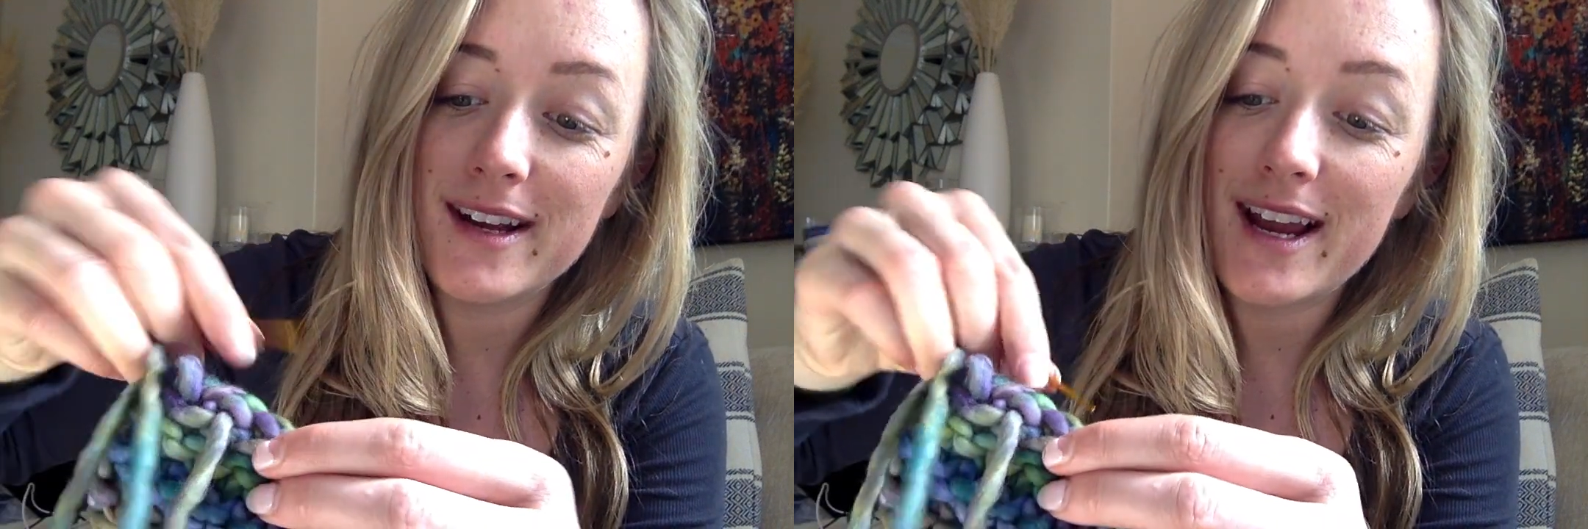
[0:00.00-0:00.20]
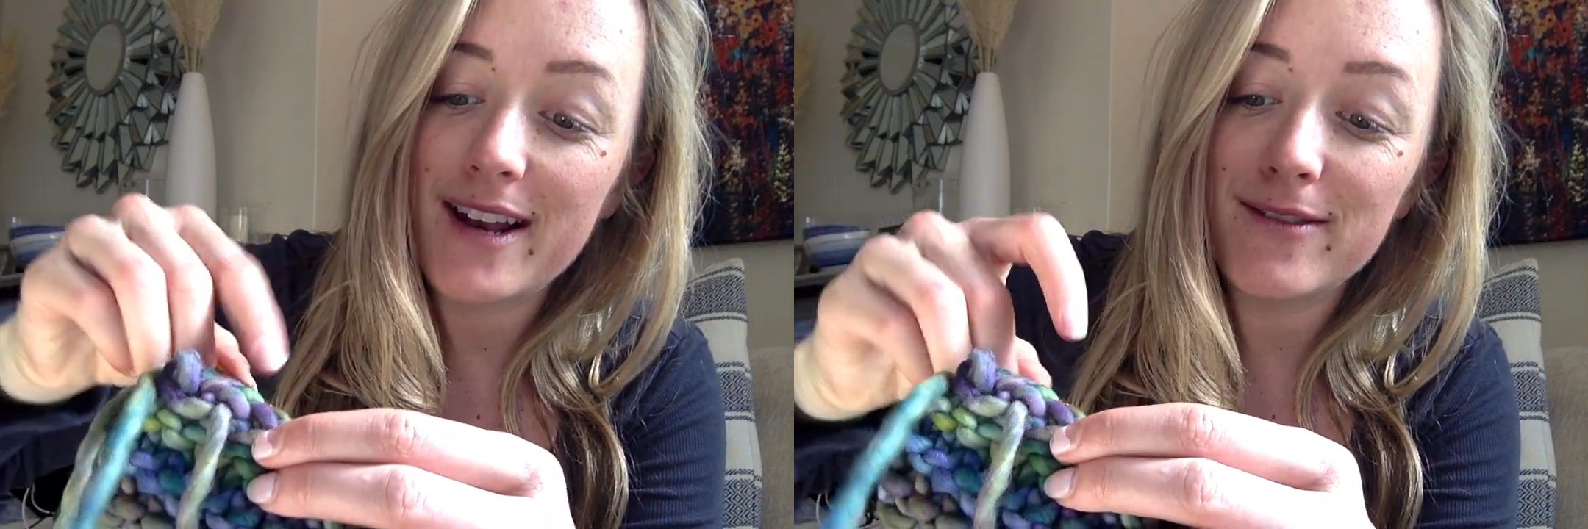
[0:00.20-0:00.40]

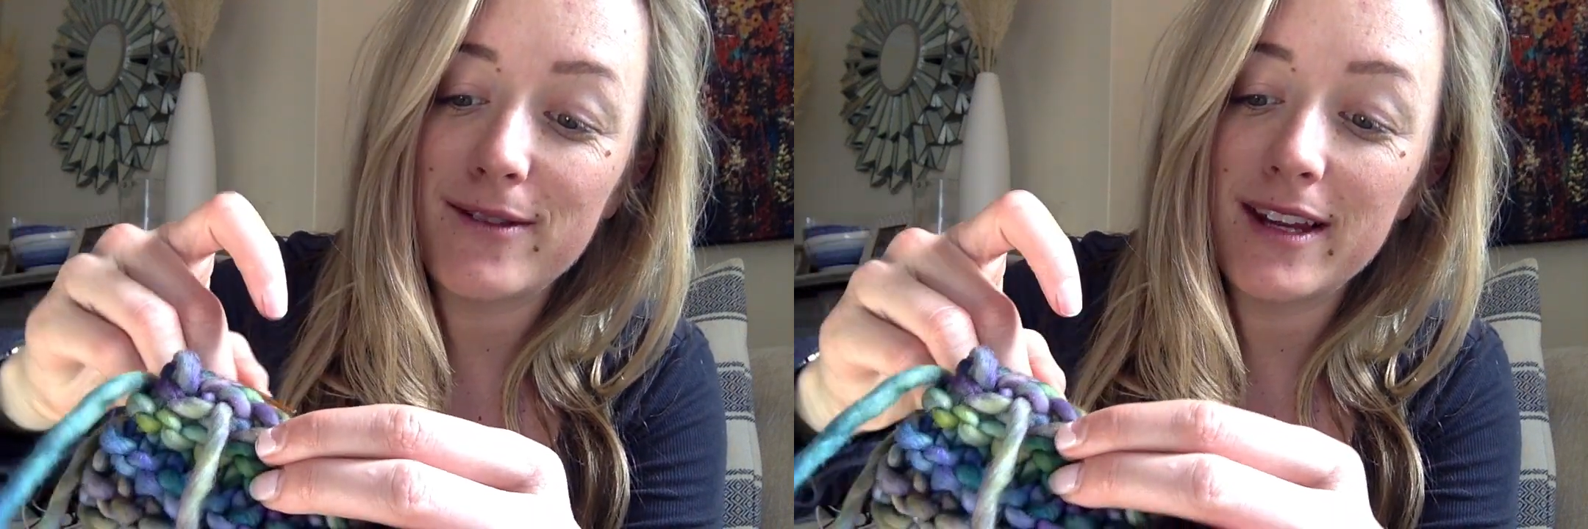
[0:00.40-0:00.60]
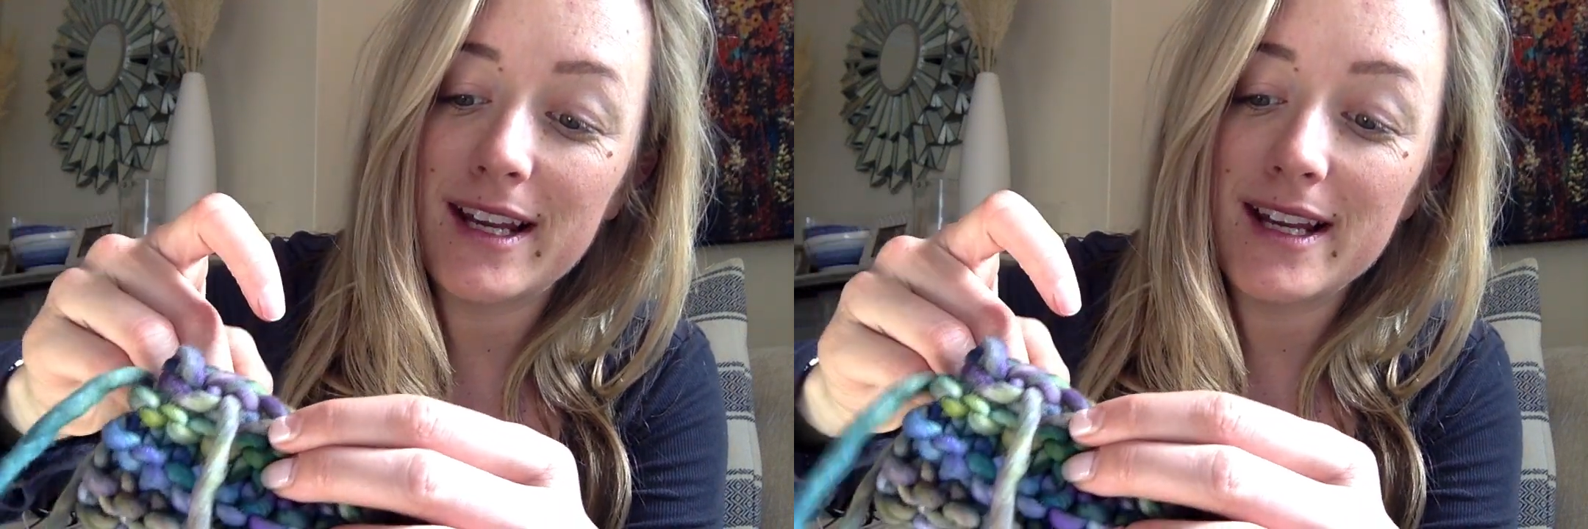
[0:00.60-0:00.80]
And it
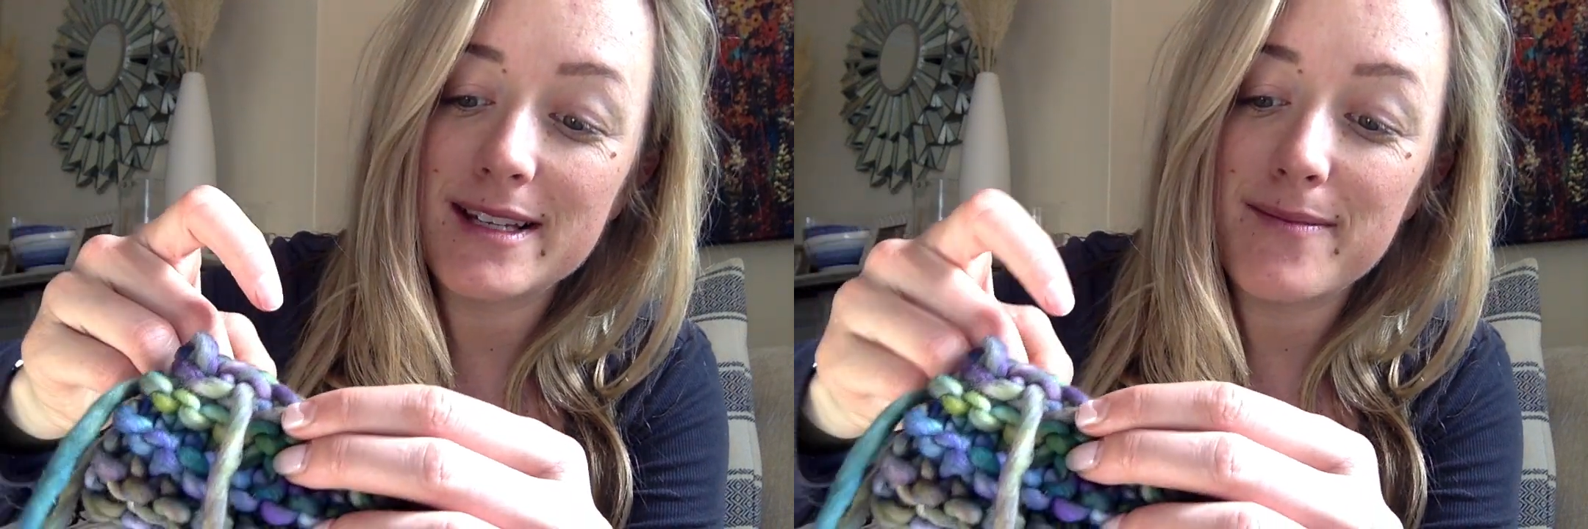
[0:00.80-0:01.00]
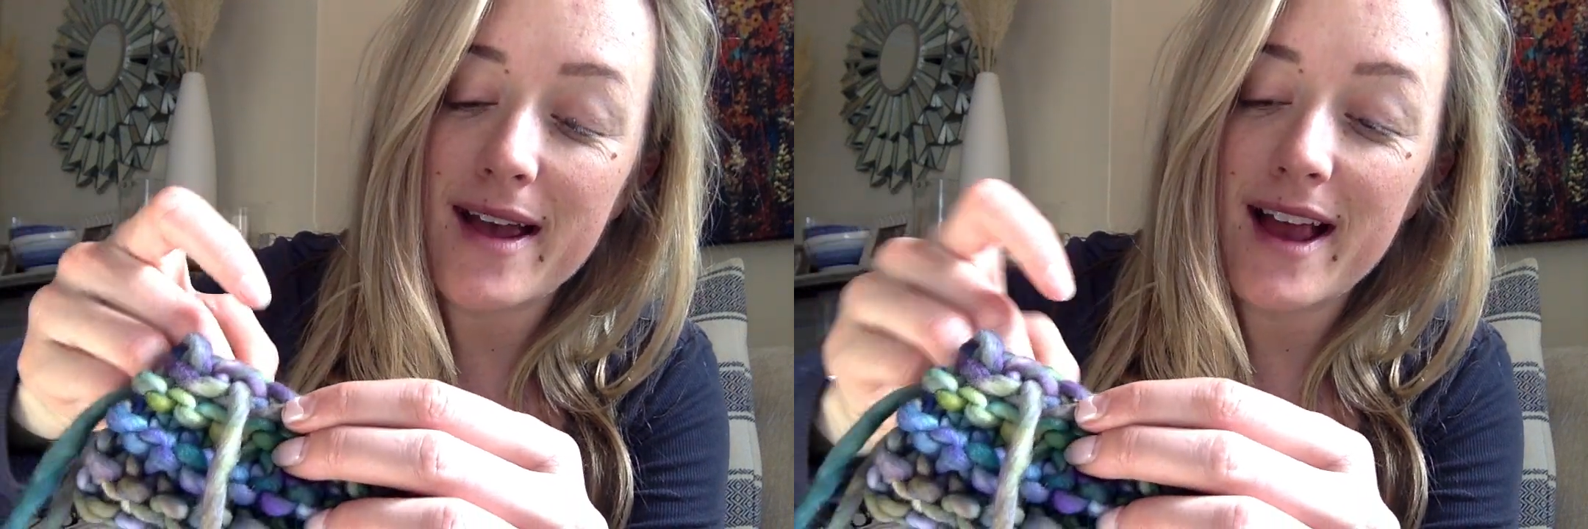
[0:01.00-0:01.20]
really
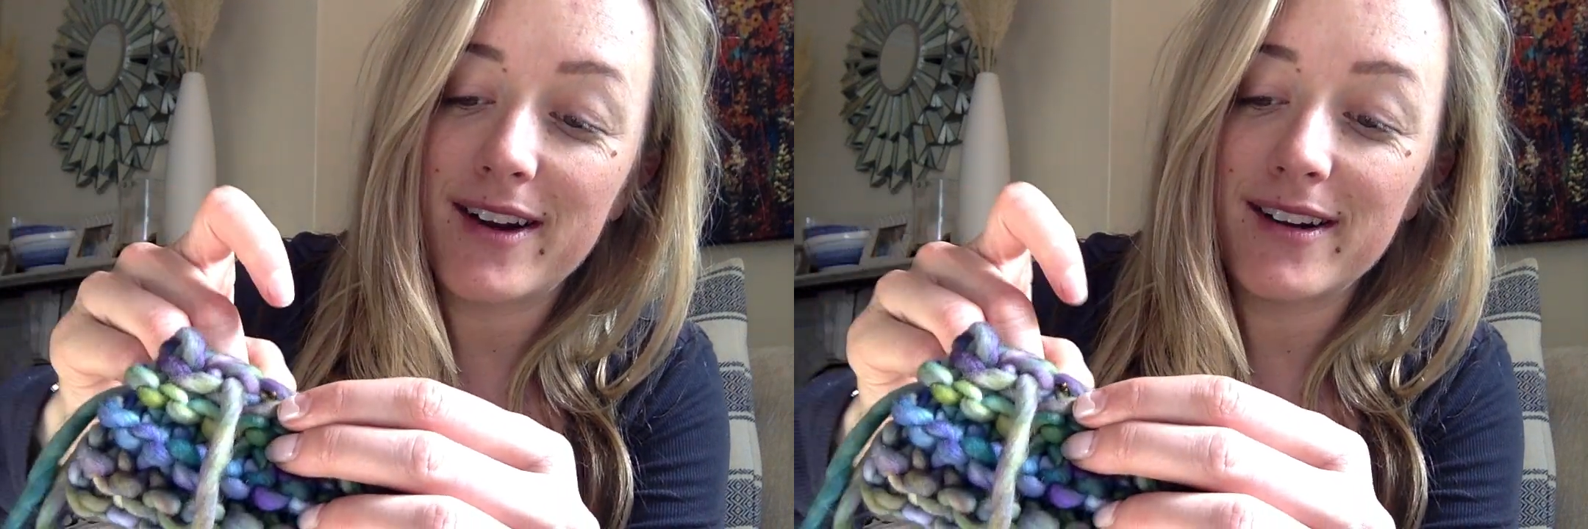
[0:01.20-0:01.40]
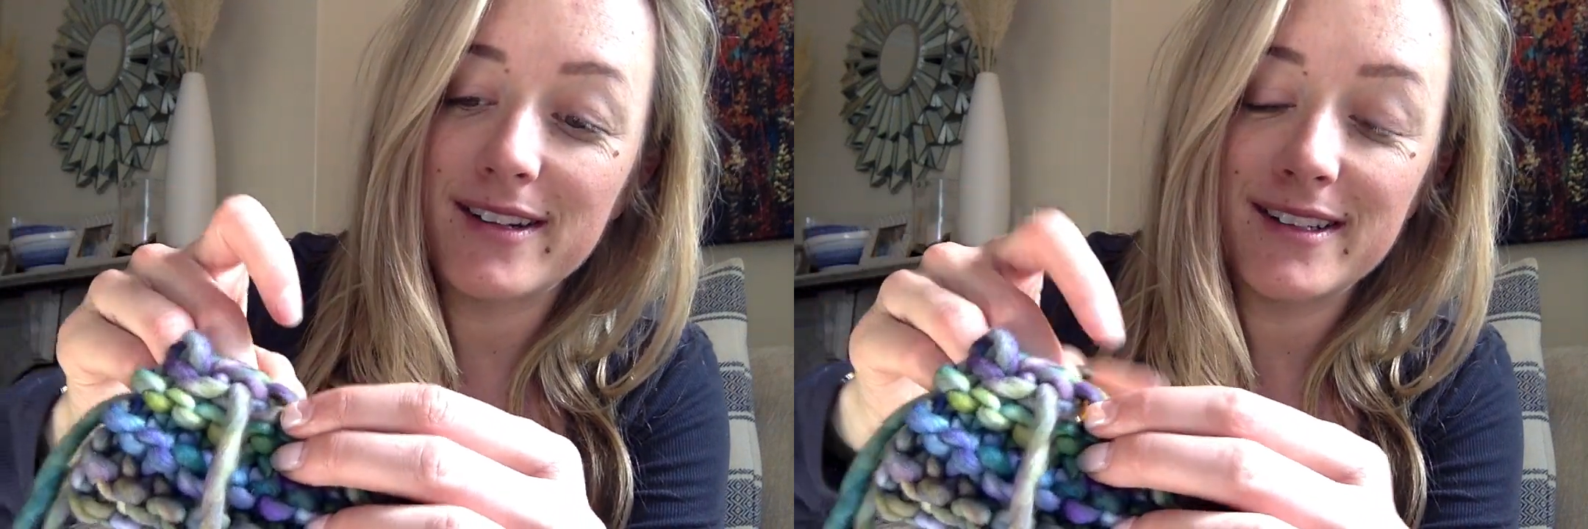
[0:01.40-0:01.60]
doesn't
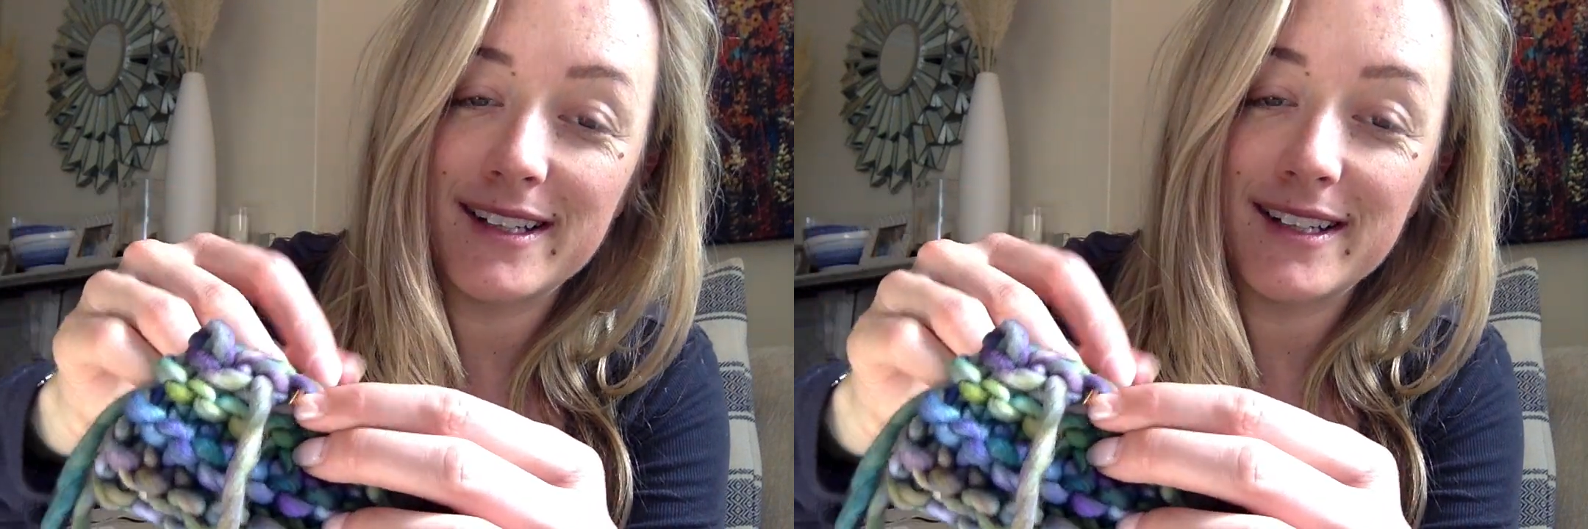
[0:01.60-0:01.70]
matter